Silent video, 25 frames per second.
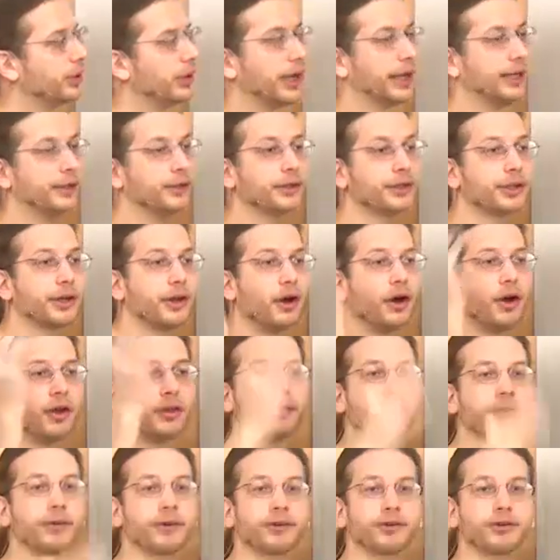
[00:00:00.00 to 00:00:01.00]
and look at all
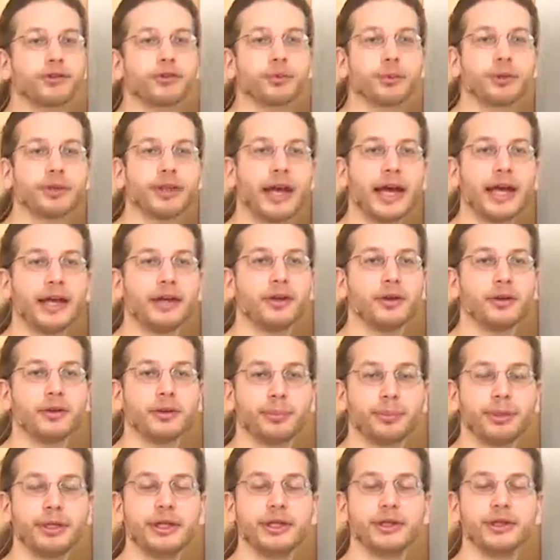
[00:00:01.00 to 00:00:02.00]
the versions where that node
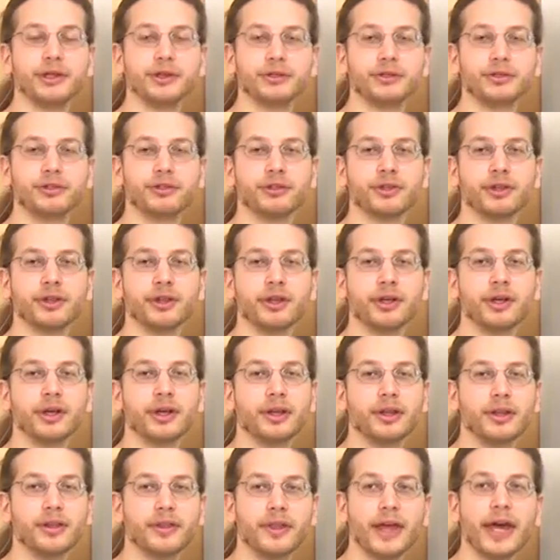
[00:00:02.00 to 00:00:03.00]
appears,
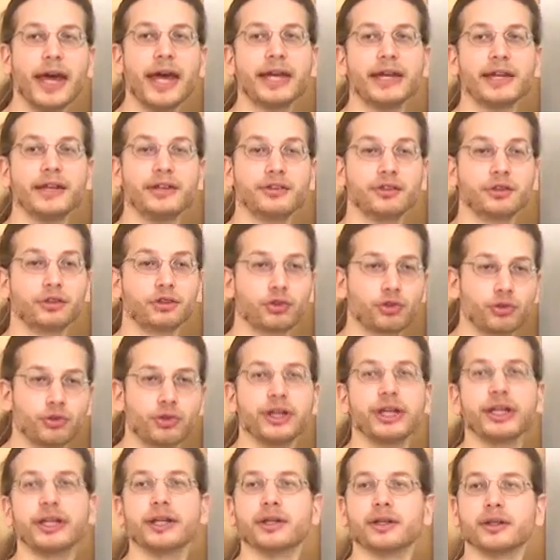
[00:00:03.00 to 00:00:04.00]
that is a
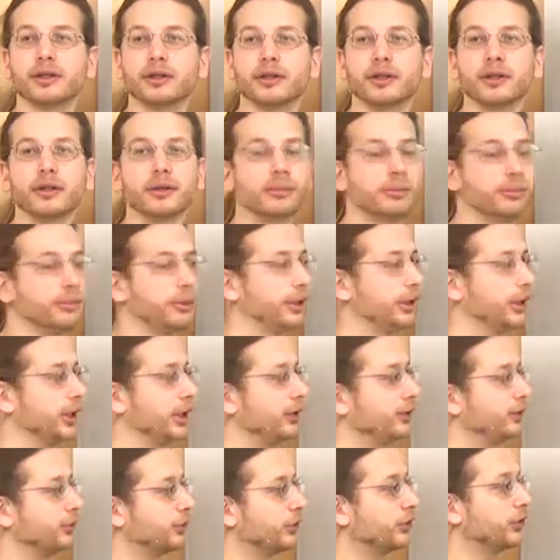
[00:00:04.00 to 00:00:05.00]
tree
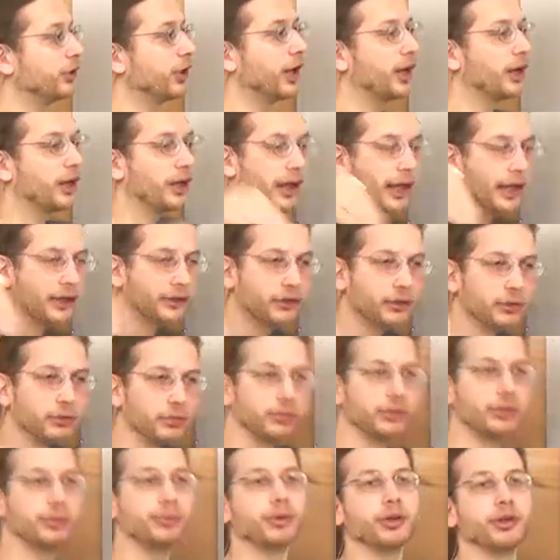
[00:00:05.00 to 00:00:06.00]
because you're not allowed to
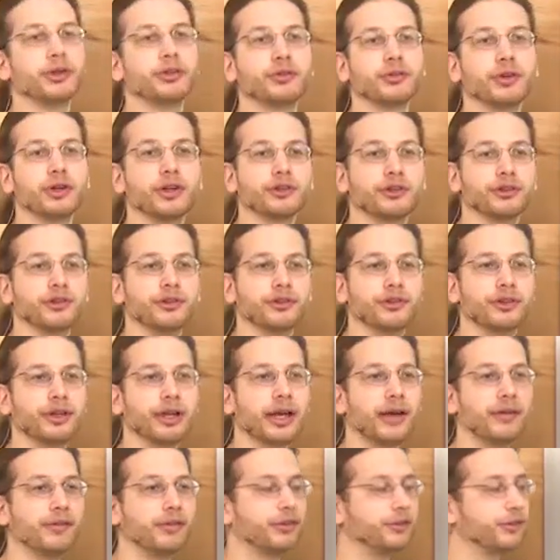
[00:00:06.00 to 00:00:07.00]
remerge versions that
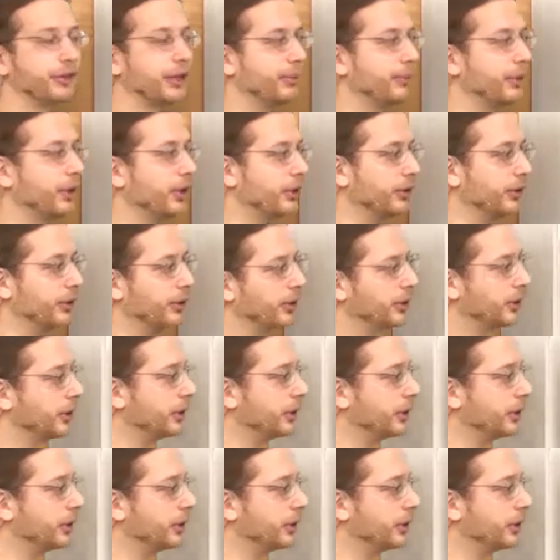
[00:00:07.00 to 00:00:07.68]
have the same node.